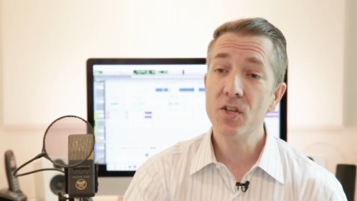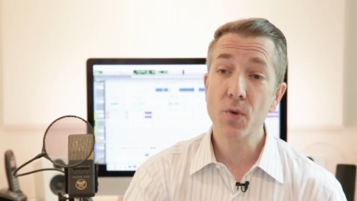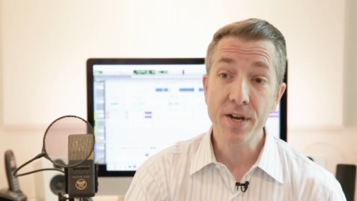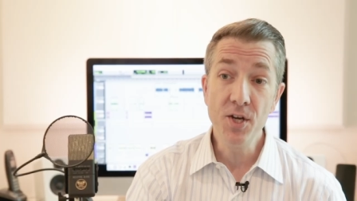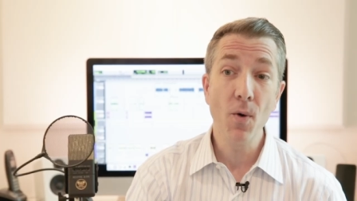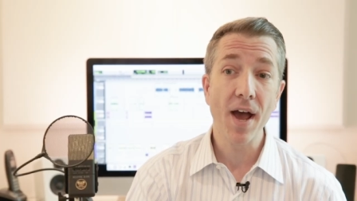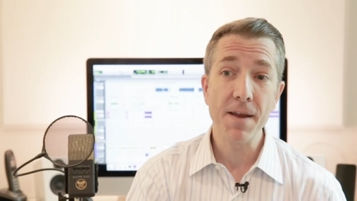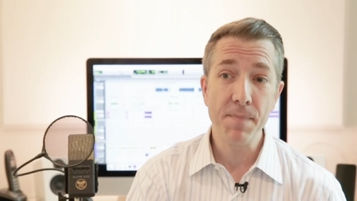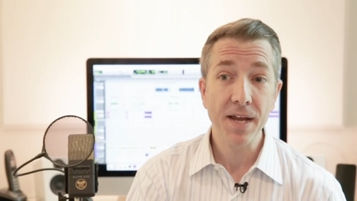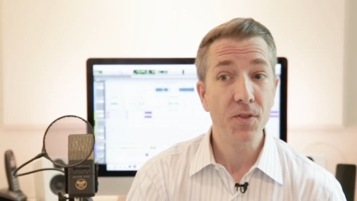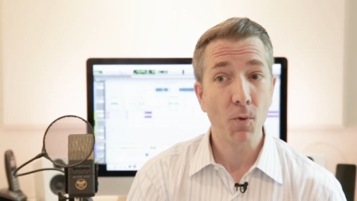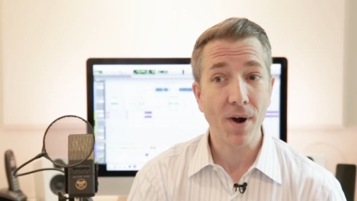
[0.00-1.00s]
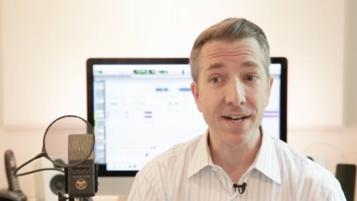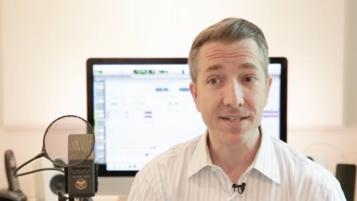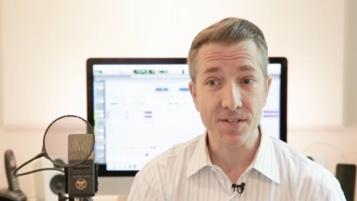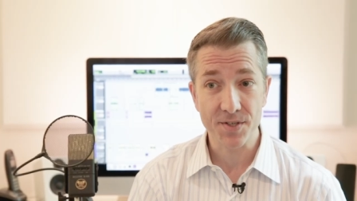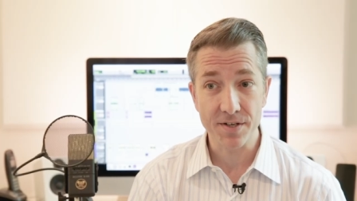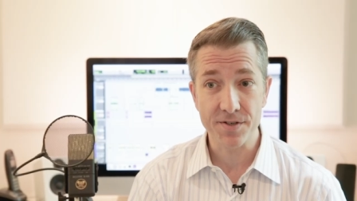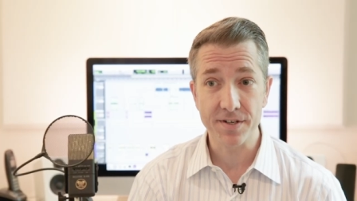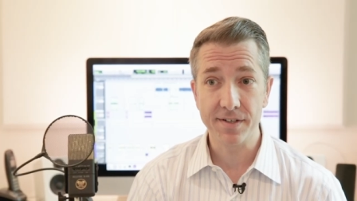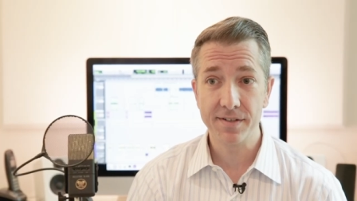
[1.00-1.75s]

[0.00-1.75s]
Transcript: So I knew I had made the right decision.